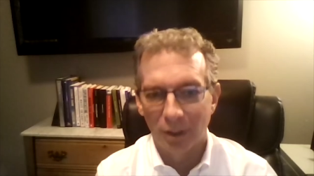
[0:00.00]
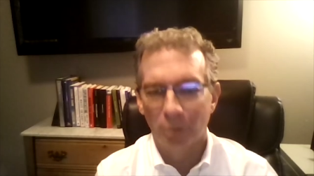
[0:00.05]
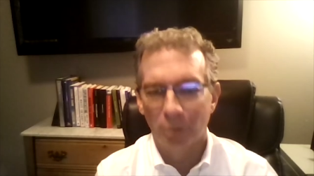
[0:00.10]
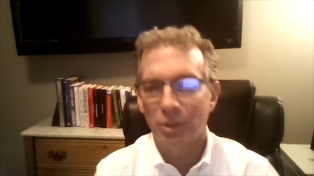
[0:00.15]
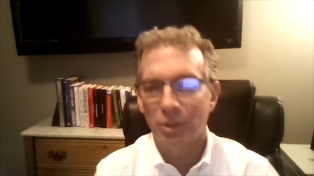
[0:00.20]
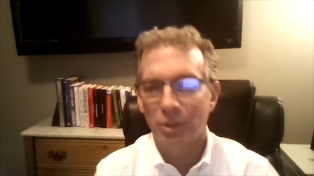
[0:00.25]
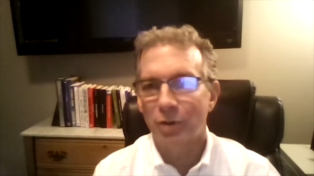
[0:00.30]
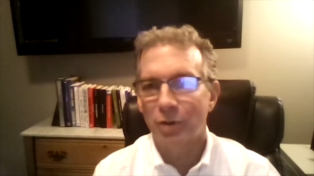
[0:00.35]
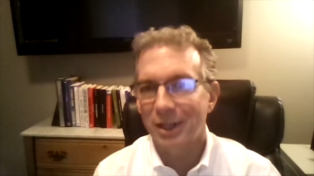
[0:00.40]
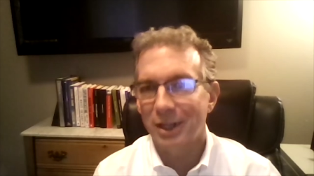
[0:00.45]

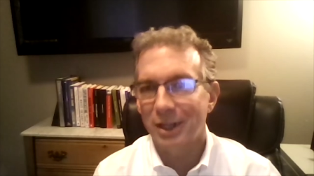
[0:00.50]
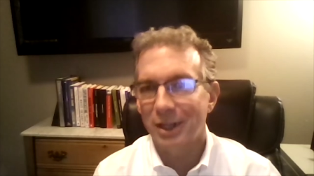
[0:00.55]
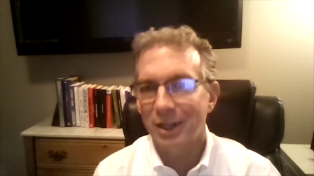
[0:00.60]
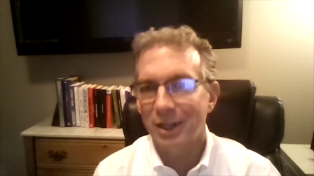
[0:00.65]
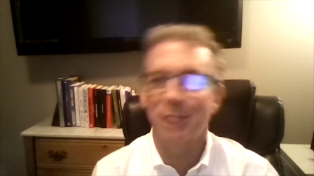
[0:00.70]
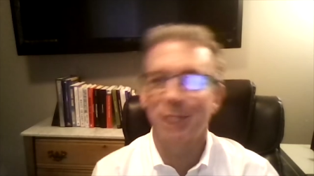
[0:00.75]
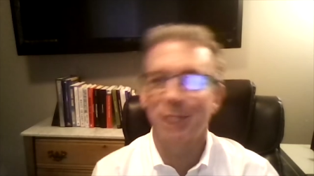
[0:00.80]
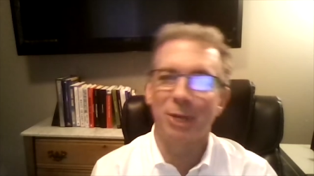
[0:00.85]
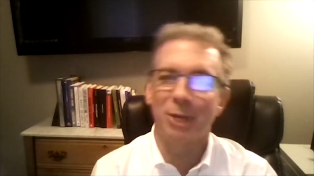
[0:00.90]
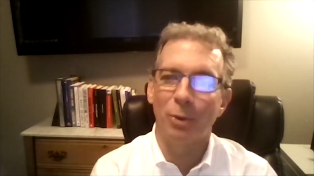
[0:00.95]
but trying to
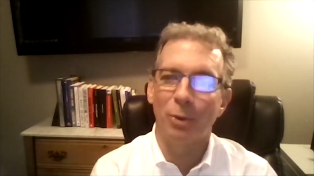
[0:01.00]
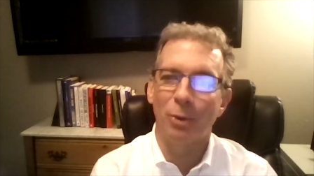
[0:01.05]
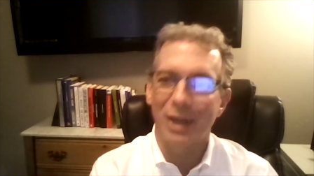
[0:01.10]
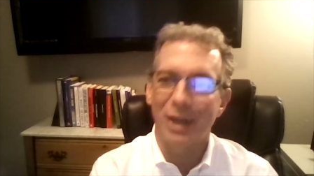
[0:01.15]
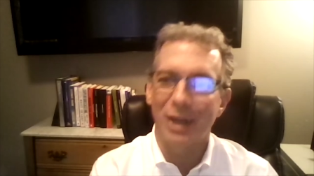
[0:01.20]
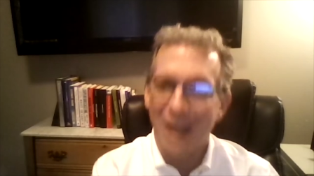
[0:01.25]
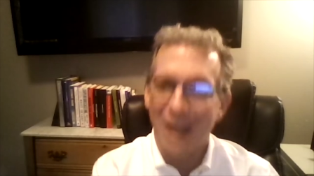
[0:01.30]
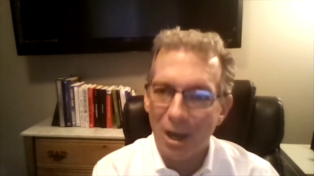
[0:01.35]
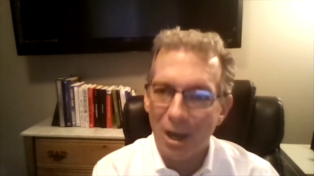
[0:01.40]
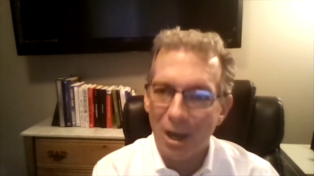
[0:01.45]
dig my
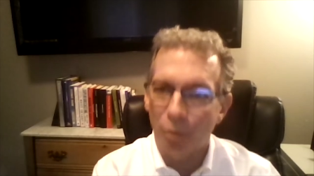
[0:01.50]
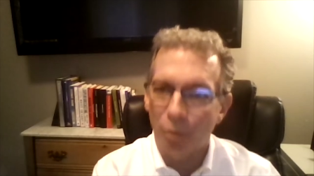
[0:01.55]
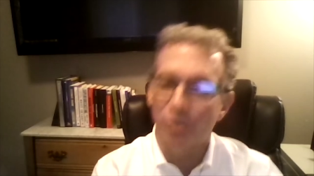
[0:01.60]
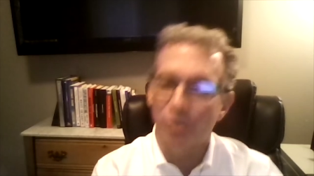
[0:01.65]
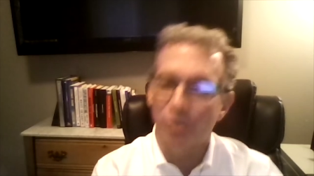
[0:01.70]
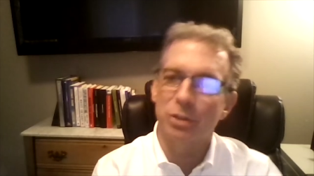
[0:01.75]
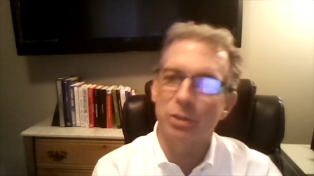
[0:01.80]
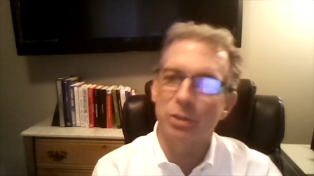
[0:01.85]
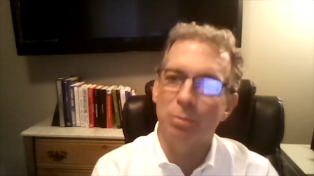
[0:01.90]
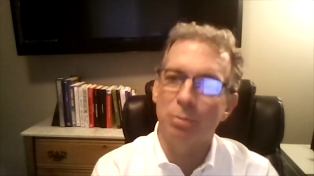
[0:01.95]
way out with
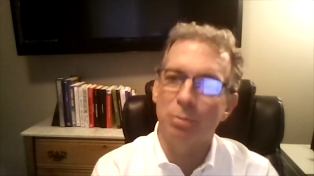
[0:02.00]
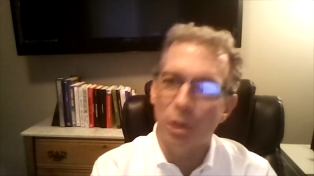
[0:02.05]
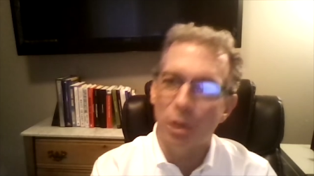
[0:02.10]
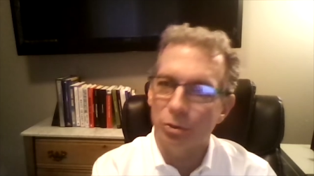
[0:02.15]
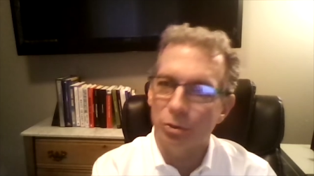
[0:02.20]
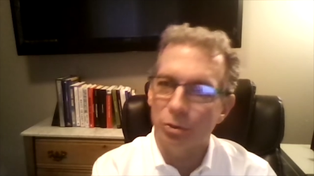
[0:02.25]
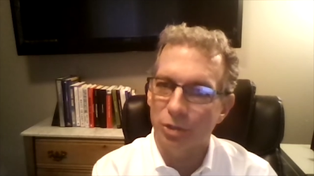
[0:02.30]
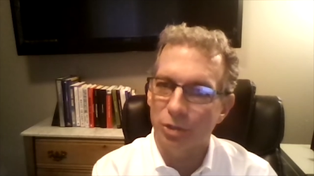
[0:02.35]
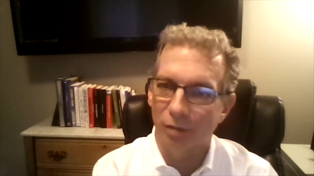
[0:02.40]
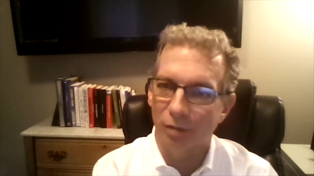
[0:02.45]
a
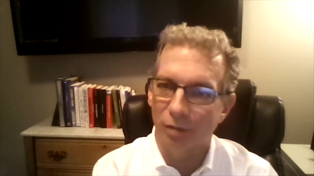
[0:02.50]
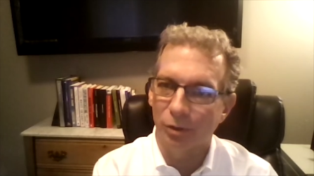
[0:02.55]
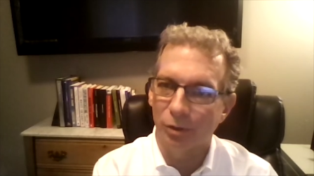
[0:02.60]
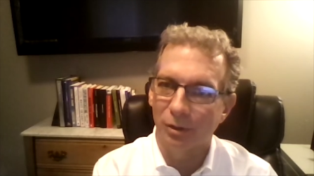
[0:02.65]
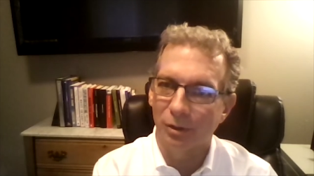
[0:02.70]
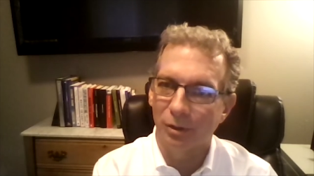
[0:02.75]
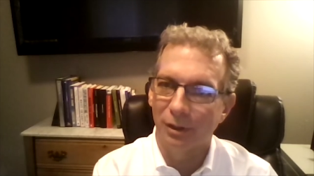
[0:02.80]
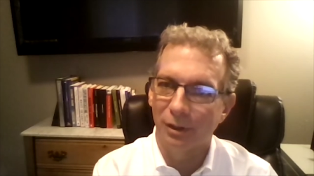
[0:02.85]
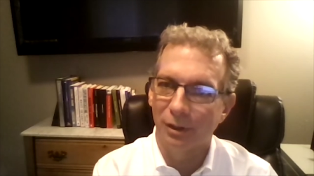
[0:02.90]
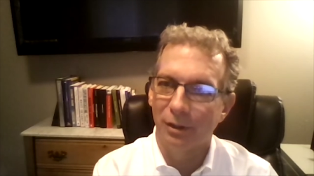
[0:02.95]
small shovel.